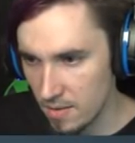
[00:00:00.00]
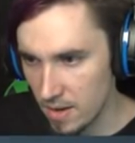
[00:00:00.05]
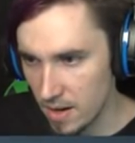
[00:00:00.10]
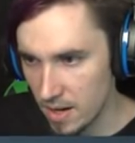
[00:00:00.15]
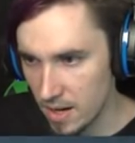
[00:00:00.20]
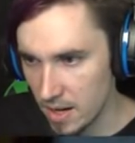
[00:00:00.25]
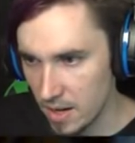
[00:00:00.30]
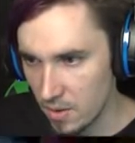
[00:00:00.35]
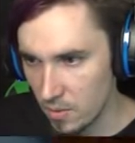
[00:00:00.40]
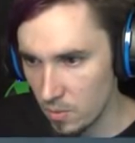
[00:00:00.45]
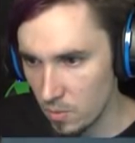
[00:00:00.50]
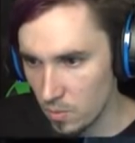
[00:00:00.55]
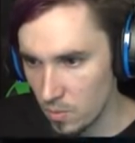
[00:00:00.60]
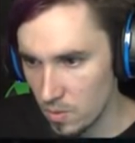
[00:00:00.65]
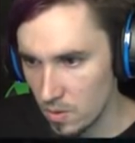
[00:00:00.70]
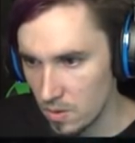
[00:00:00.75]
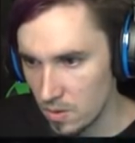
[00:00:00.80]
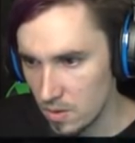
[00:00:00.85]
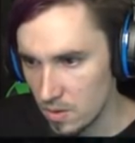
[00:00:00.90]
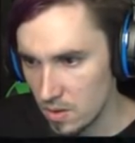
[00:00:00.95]
it right now.
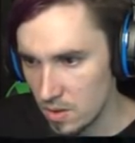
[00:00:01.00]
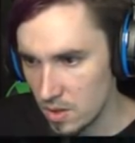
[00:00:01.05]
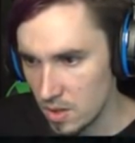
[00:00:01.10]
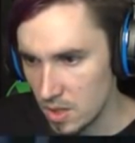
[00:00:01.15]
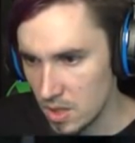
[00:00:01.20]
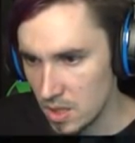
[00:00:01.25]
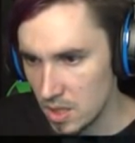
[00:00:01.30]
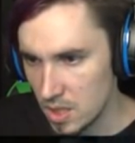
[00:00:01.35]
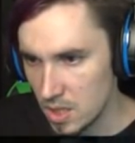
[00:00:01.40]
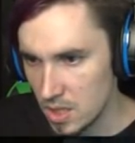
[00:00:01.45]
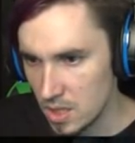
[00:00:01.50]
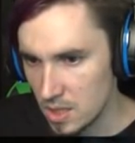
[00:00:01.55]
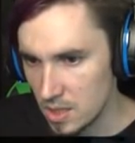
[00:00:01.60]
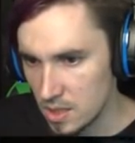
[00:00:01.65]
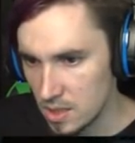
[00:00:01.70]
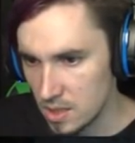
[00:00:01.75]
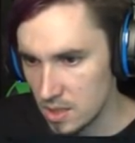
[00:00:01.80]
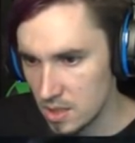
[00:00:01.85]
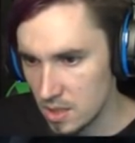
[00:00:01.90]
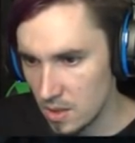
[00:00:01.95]

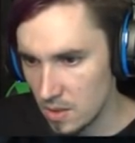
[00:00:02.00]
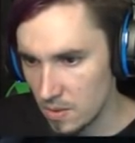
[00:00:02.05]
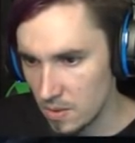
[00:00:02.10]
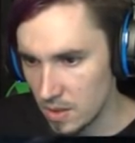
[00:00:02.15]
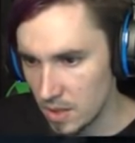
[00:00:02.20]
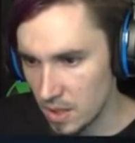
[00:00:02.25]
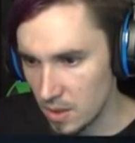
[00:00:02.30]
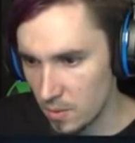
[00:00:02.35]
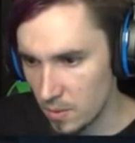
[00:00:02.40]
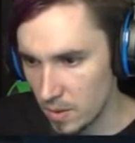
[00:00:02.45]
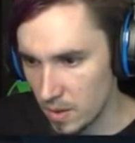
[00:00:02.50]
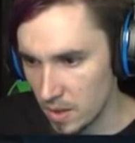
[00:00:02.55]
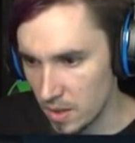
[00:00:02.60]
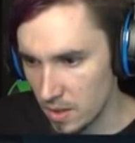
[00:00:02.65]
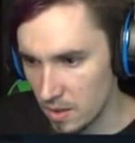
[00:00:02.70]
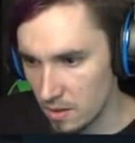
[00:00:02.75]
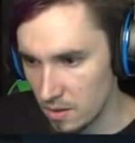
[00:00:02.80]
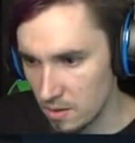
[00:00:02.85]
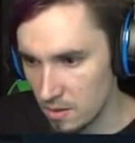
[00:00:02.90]
Don't think we need